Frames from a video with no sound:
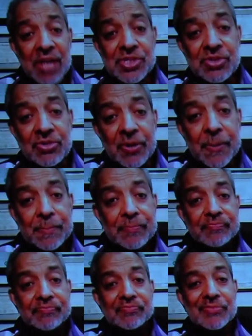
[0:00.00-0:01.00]
are now
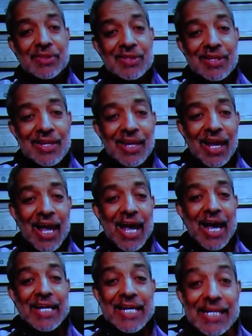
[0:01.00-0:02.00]
our pastor."
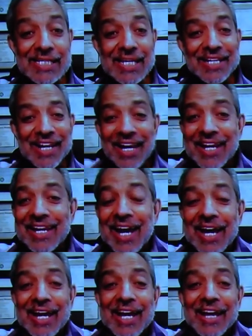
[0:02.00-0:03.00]
And
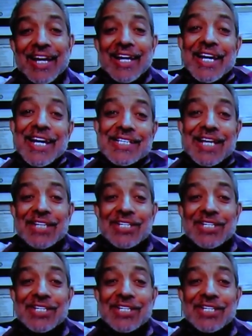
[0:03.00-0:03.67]
he